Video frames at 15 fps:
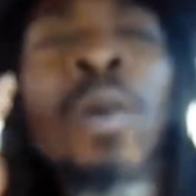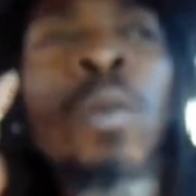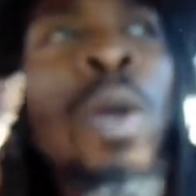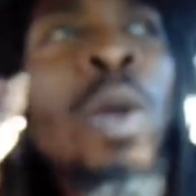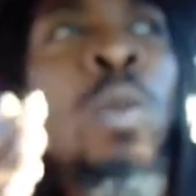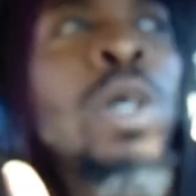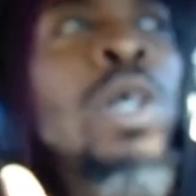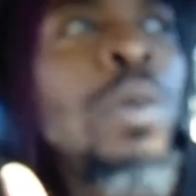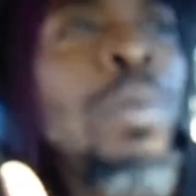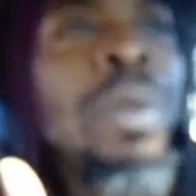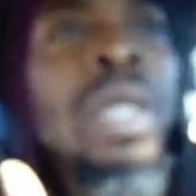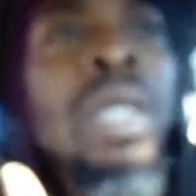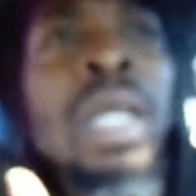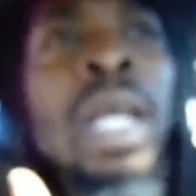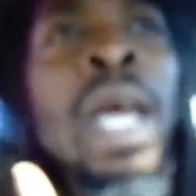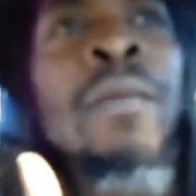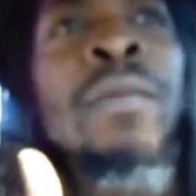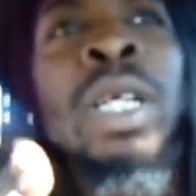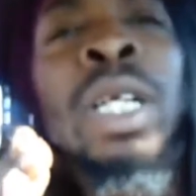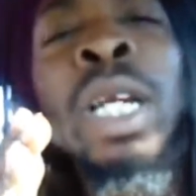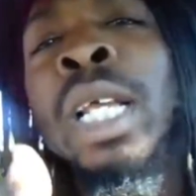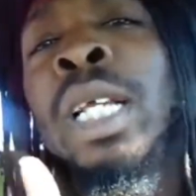And we will be
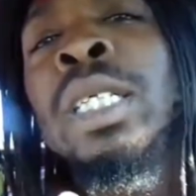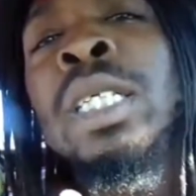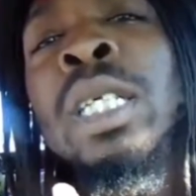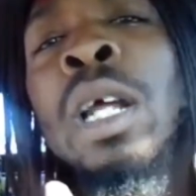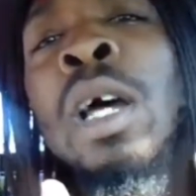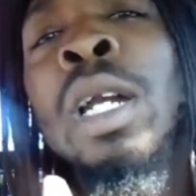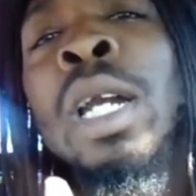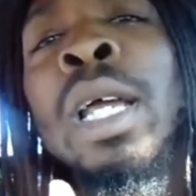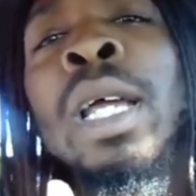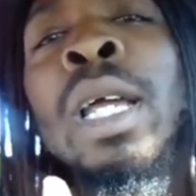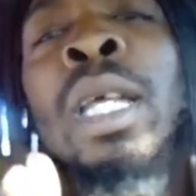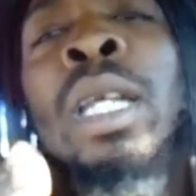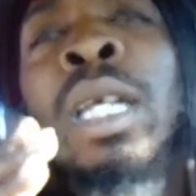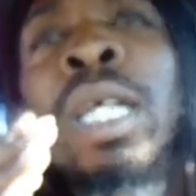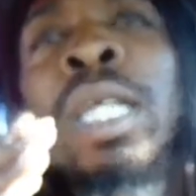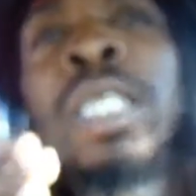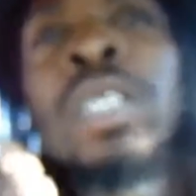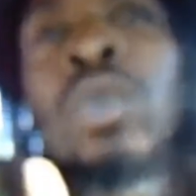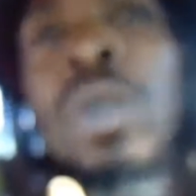having the links and all that in the